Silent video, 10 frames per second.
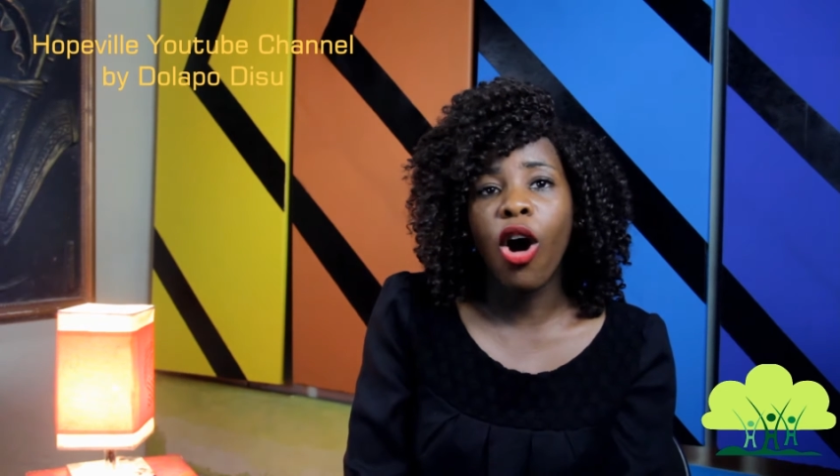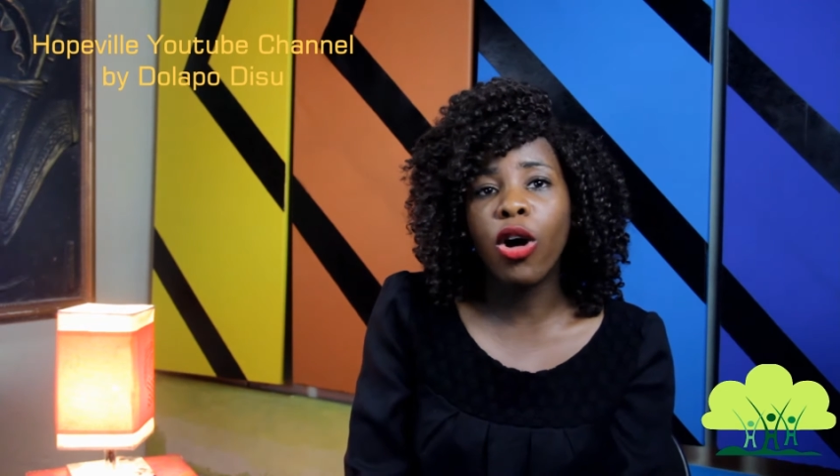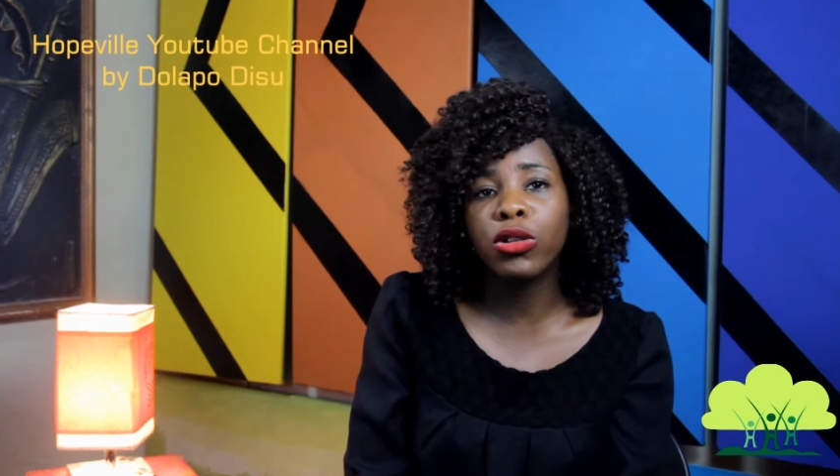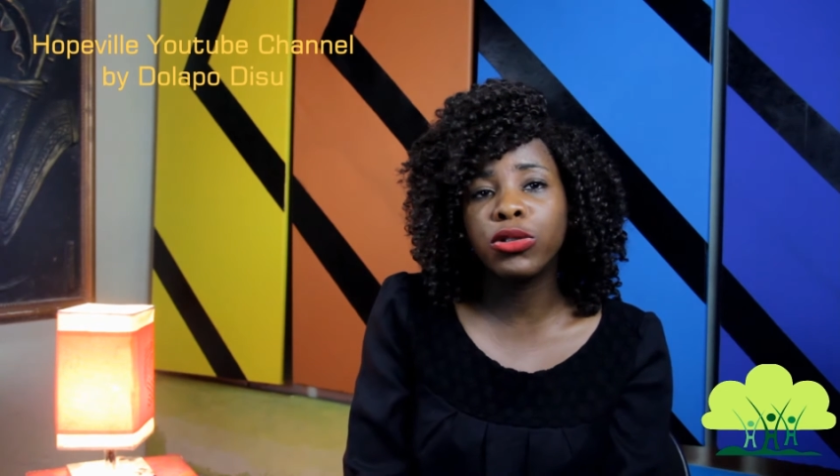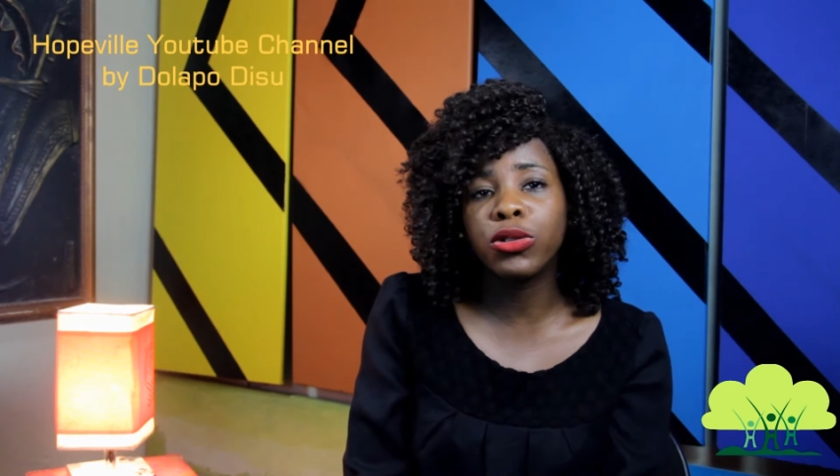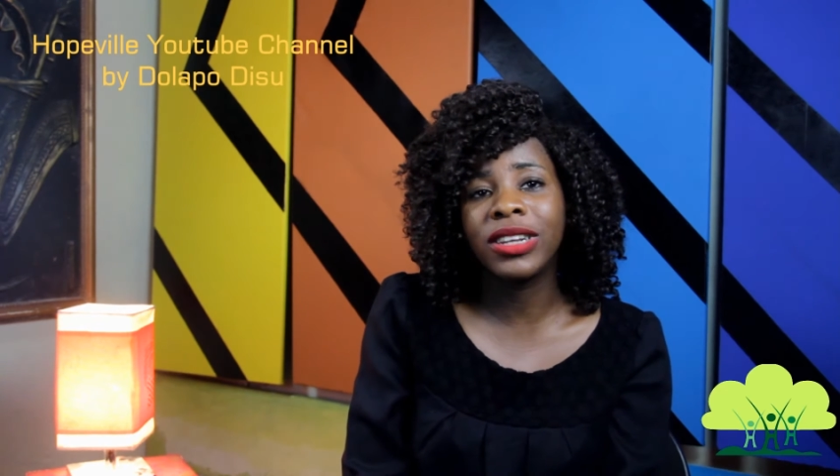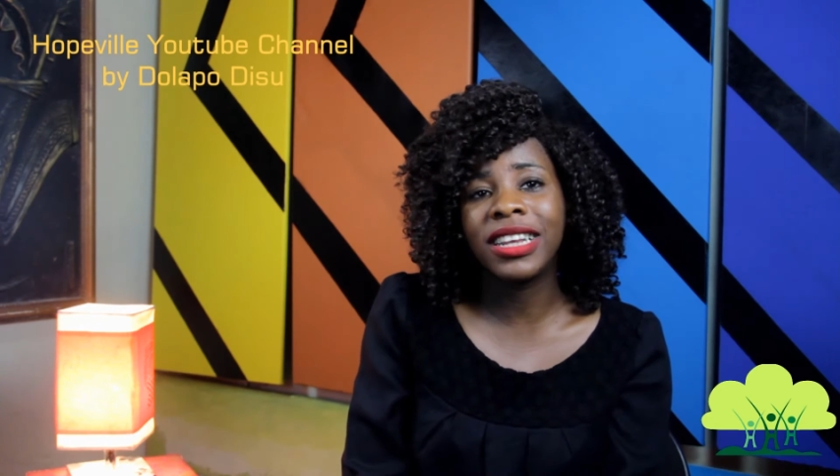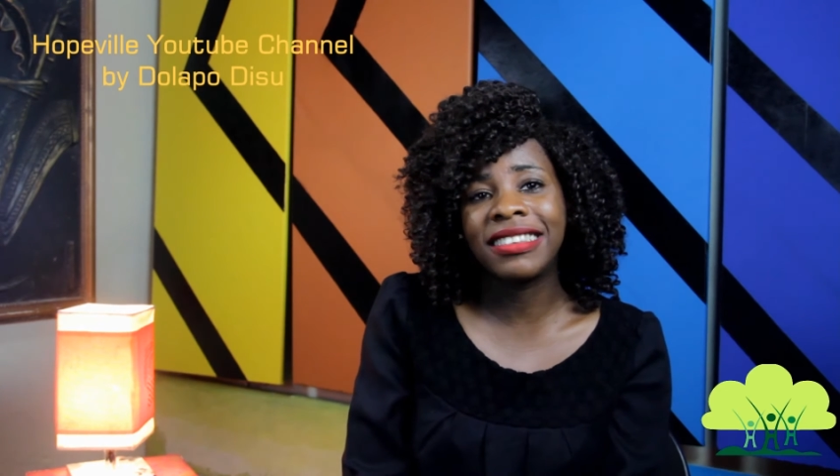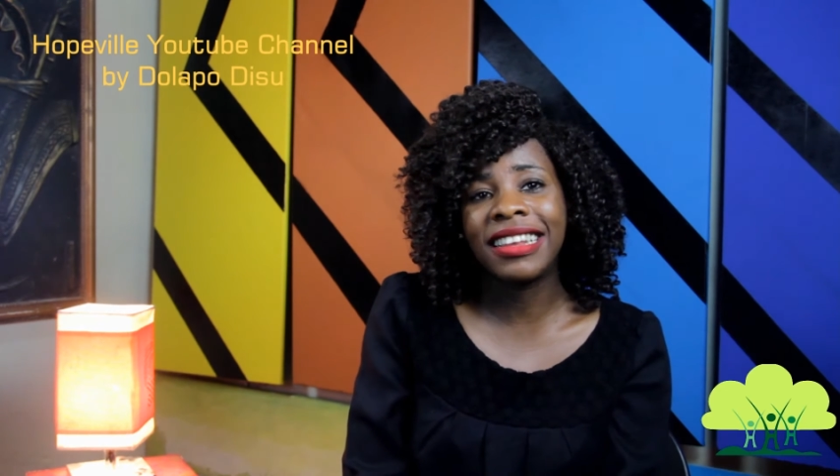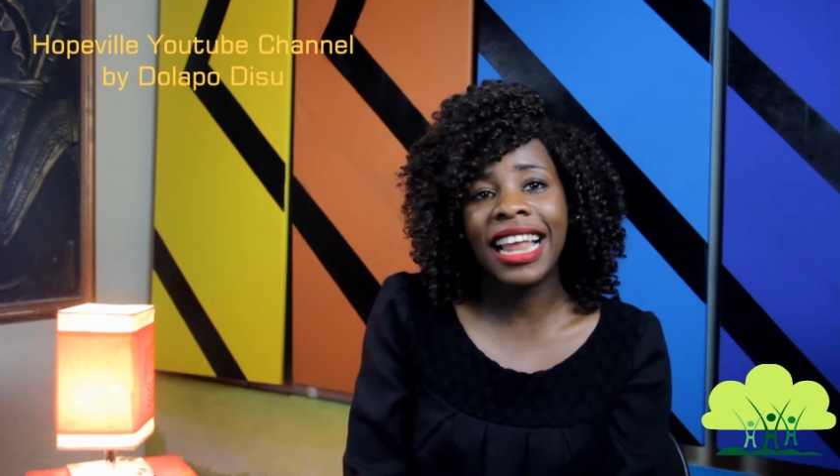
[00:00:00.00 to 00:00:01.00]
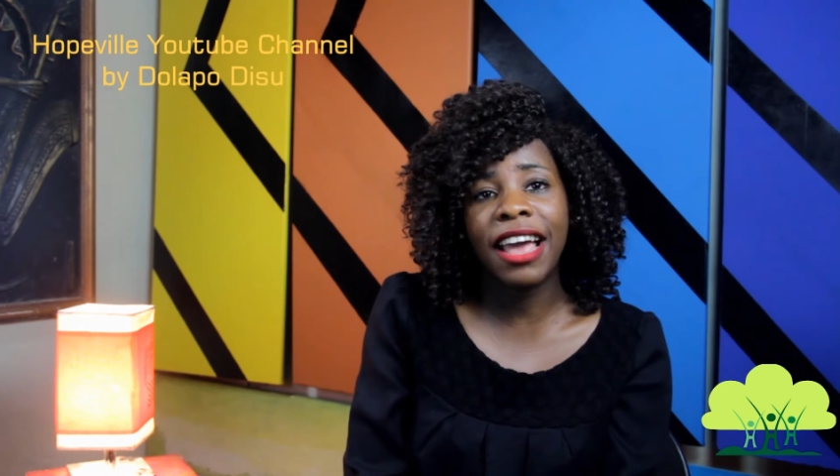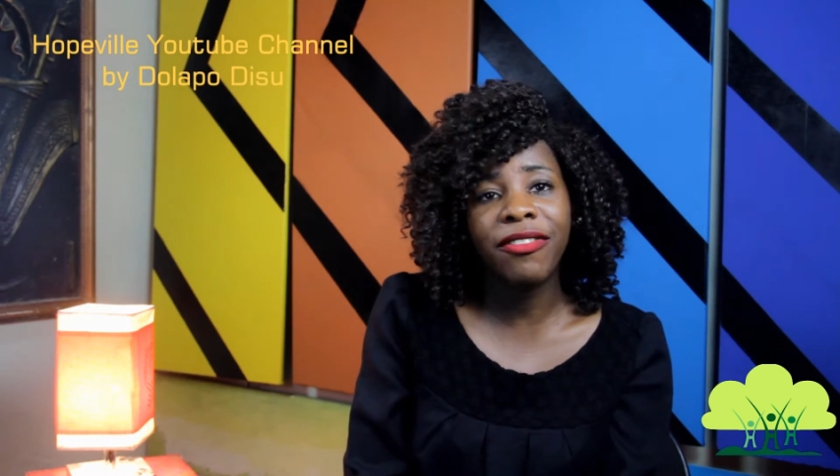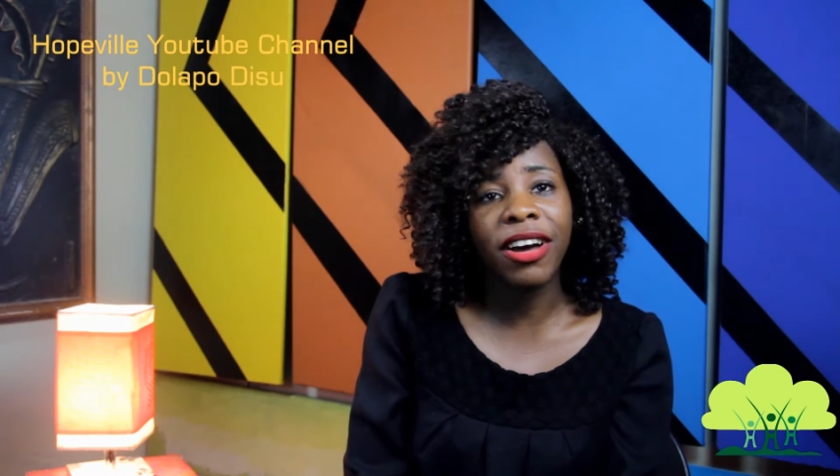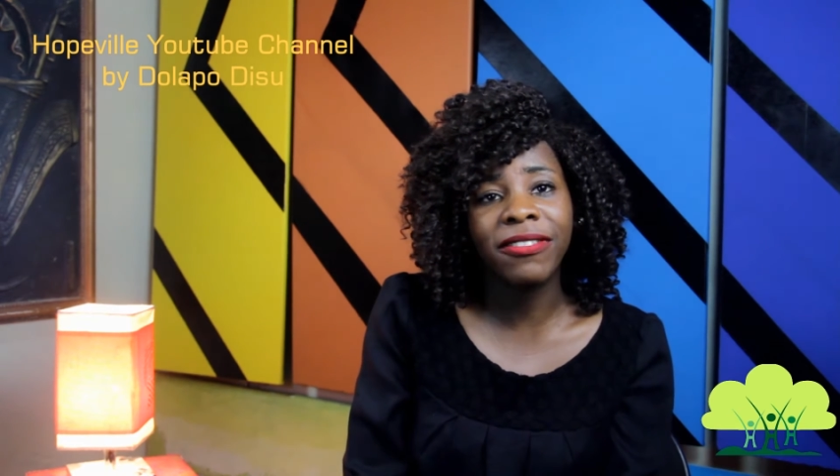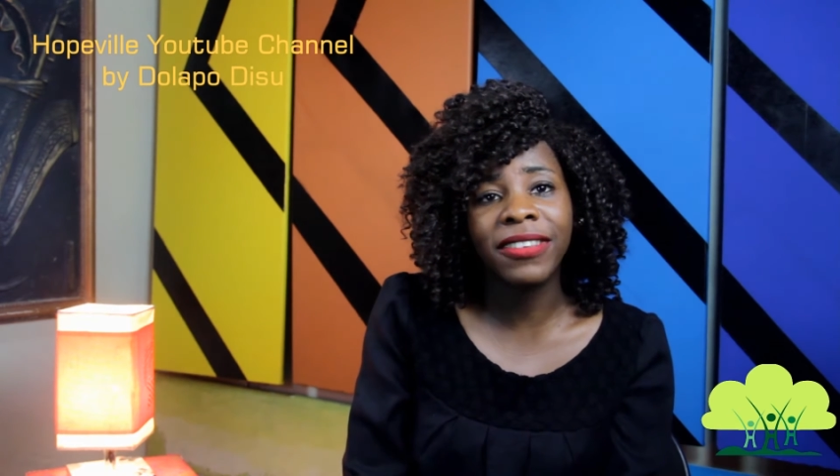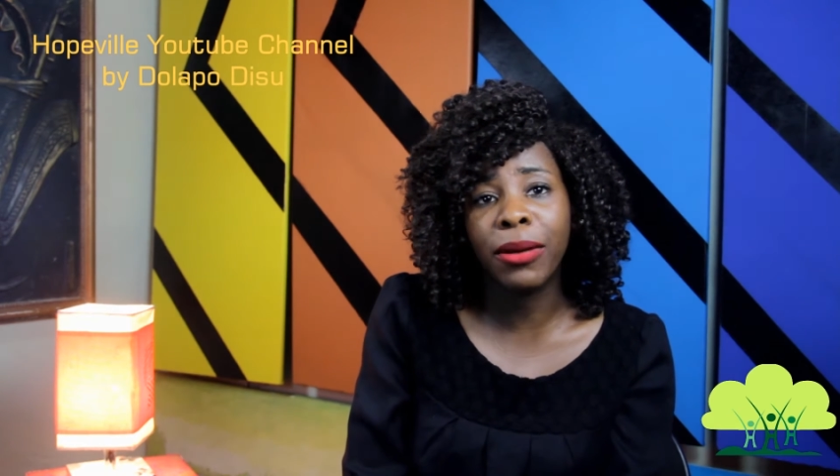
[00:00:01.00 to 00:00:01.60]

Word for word: Also, there's life after